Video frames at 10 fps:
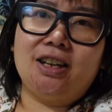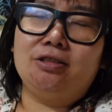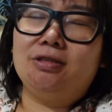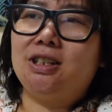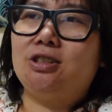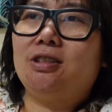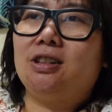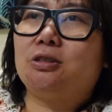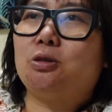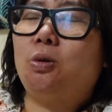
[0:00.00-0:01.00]
I do enjoy a
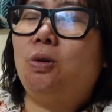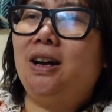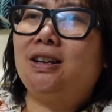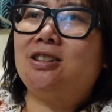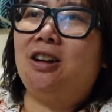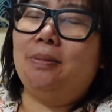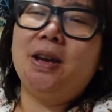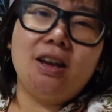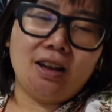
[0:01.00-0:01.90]
little quiet time.